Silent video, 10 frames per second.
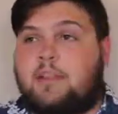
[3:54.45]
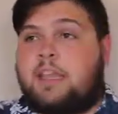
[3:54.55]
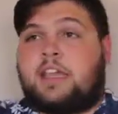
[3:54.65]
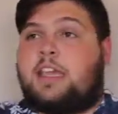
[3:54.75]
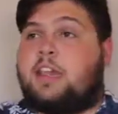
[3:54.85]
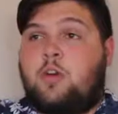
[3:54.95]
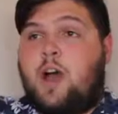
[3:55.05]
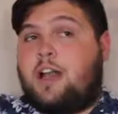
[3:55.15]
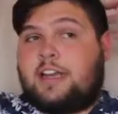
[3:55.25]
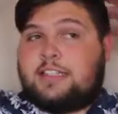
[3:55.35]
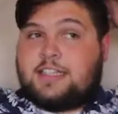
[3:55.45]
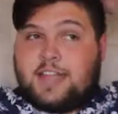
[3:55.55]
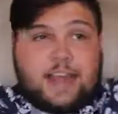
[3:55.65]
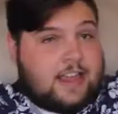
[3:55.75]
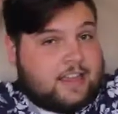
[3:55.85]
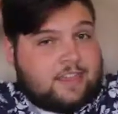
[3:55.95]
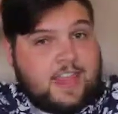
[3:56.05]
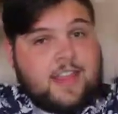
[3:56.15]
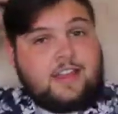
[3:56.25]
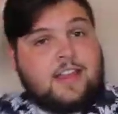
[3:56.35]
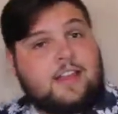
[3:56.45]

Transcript: Equality, isn't that like a thing?